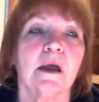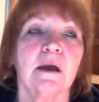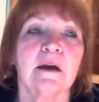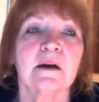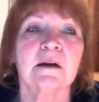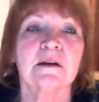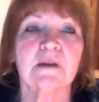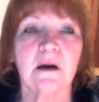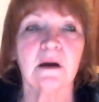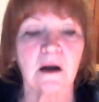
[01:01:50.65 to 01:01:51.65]
And
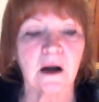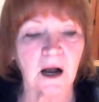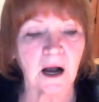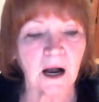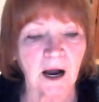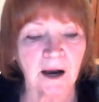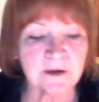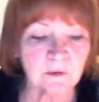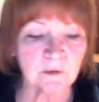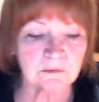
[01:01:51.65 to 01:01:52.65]
I'm
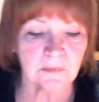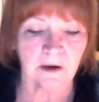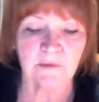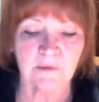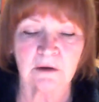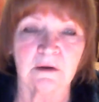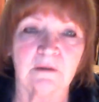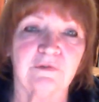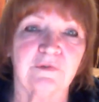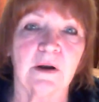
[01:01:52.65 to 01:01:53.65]
not going to
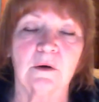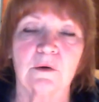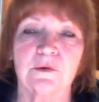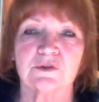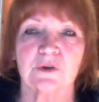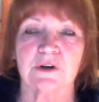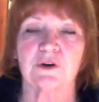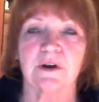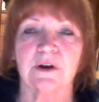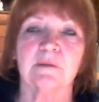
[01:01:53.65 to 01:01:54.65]
follow
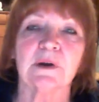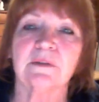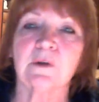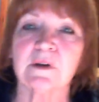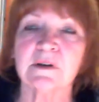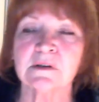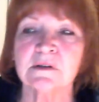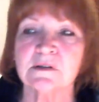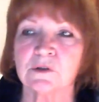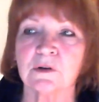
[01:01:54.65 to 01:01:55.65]
structure in it, but there is a
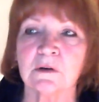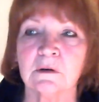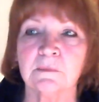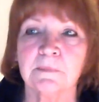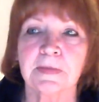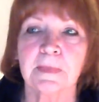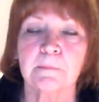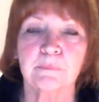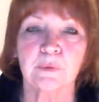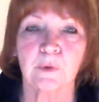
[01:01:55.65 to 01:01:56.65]
certain
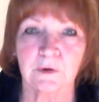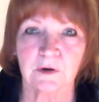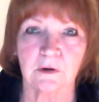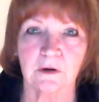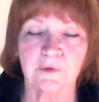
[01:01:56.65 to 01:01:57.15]
protocol.